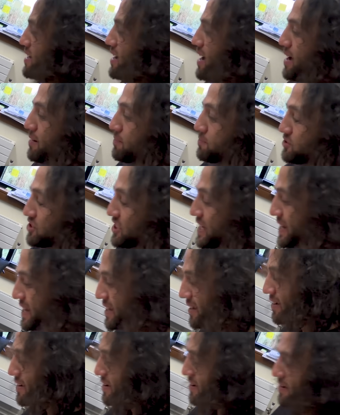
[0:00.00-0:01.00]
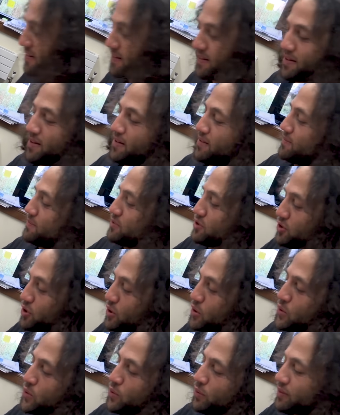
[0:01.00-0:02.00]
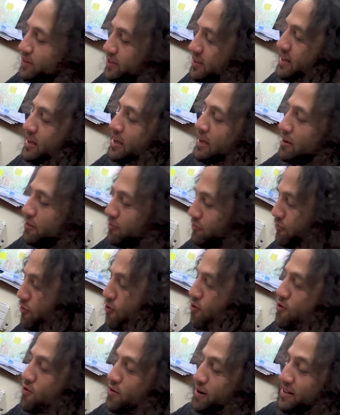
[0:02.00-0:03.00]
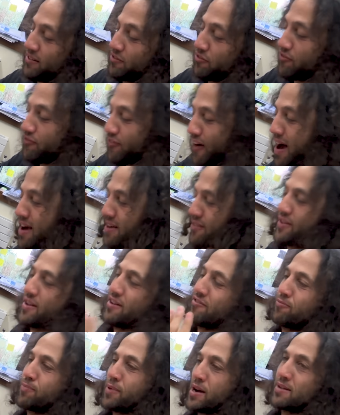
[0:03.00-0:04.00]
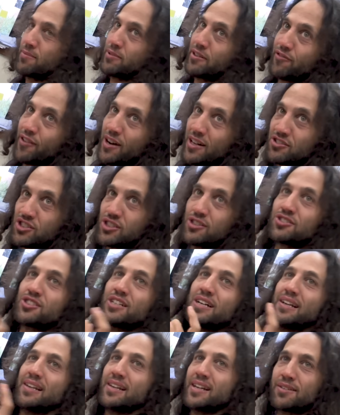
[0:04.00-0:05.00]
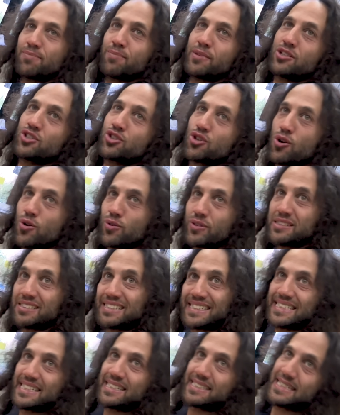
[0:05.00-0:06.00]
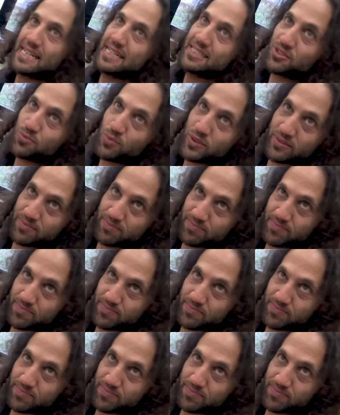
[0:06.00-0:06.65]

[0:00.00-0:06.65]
I'm saying 2, 3, 4 and 5 have prime divisors, let me show that 6 has one.